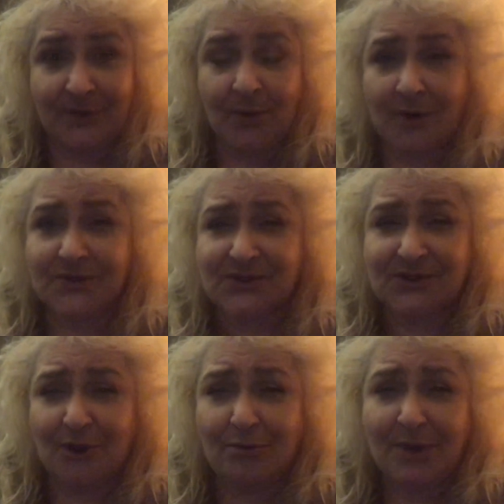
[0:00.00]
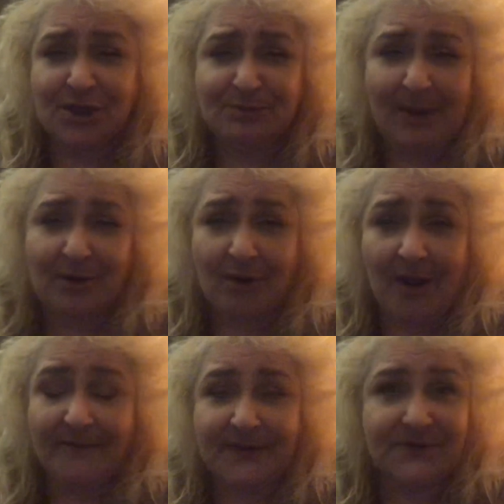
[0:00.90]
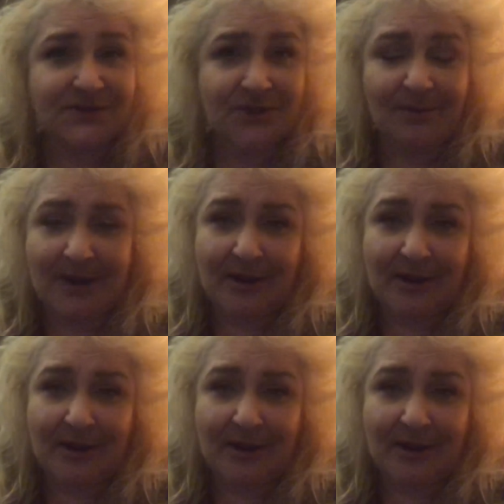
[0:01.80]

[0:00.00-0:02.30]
You are so much better off than so many